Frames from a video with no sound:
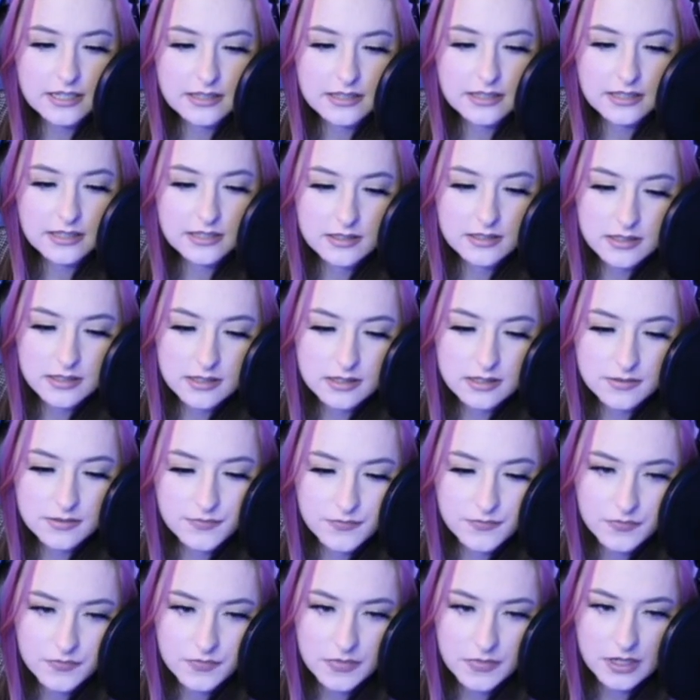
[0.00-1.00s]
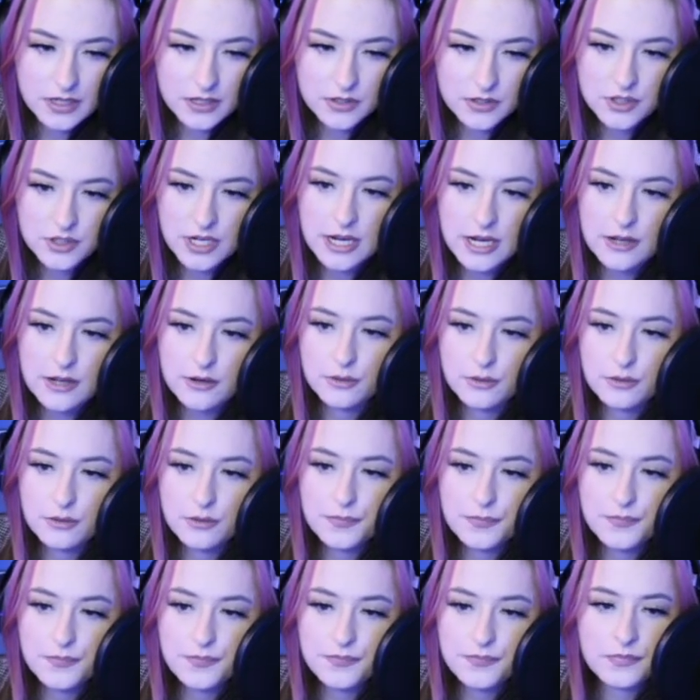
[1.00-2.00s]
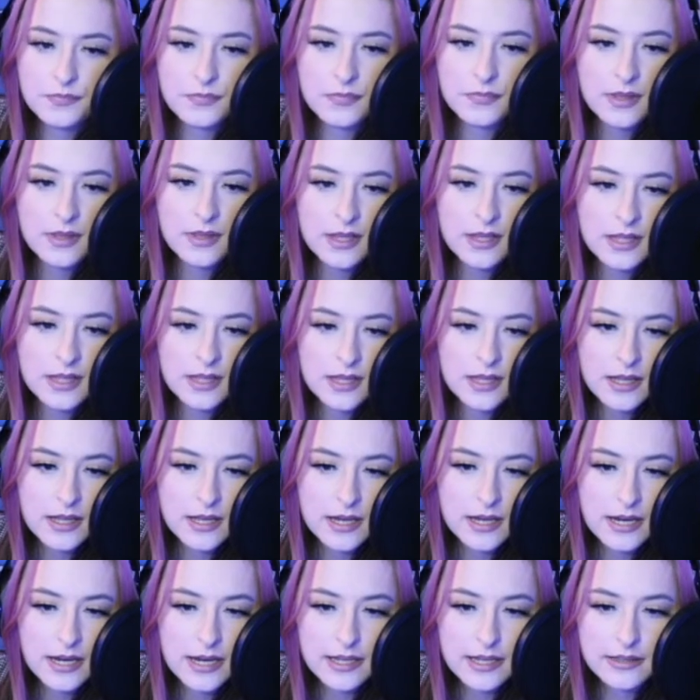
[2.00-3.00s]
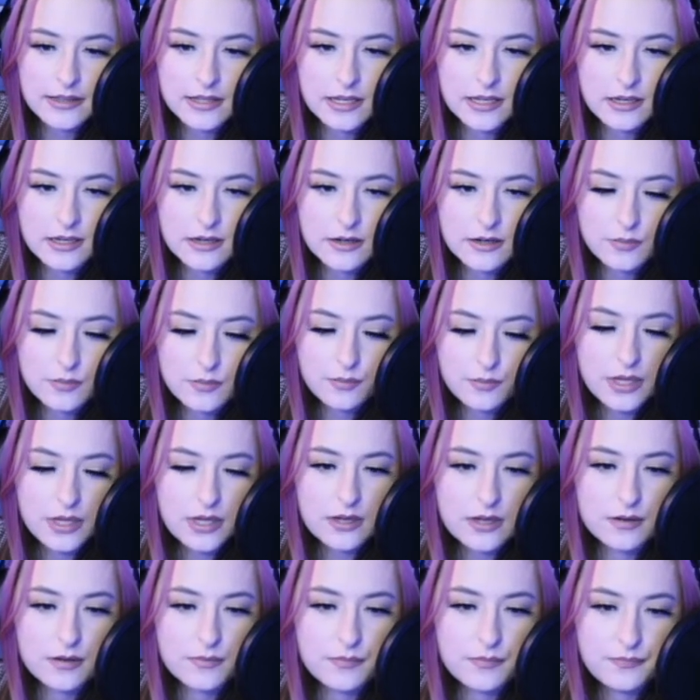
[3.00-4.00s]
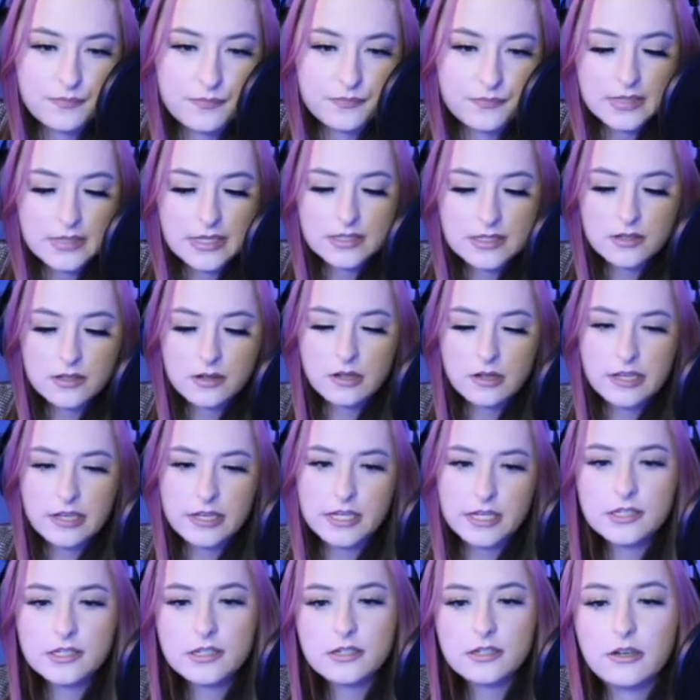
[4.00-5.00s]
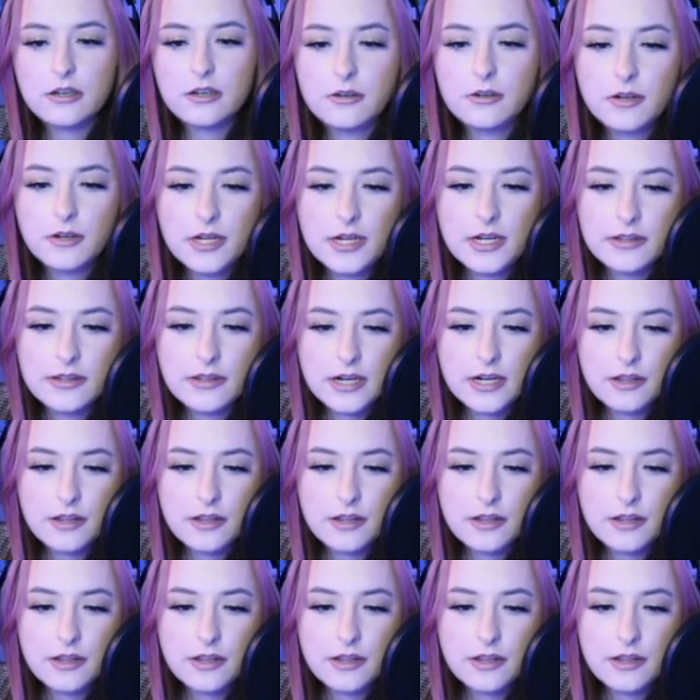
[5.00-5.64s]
this channel, and then bam, that's all I need to know. And then I